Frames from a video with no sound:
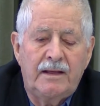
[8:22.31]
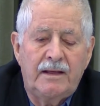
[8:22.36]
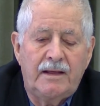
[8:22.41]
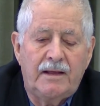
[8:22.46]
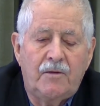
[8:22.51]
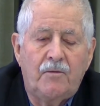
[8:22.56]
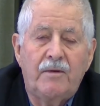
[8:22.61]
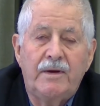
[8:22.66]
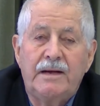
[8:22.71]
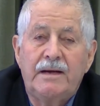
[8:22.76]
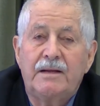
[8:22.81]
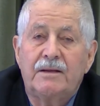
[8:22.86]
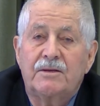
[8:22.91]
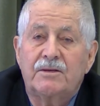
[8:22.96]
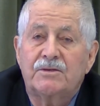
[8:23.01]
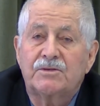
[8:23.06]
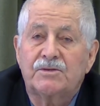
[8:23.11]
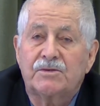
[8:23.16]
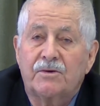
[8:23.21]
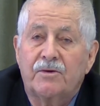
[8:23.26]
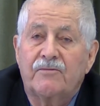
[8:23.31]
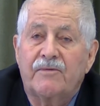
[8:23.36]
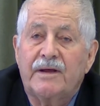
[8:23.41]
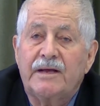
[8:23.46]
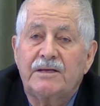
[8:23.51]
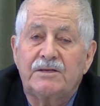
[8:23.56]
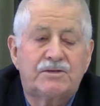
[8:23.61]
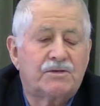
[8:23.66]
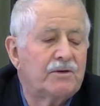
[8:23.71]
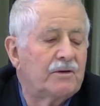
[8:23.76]
It went into
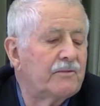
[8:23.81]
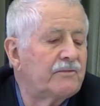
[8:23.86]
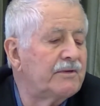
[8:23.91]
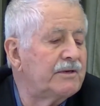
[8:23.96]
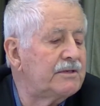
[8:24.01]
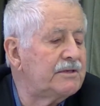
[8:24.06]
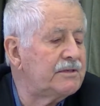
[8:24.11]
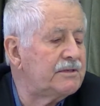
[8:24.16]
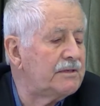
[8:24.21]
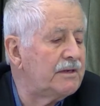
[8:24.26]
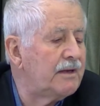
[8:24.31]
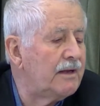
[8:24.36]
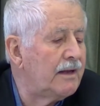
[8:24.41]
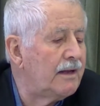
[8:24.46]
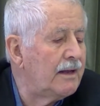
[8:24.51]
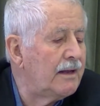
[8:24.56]
survey service.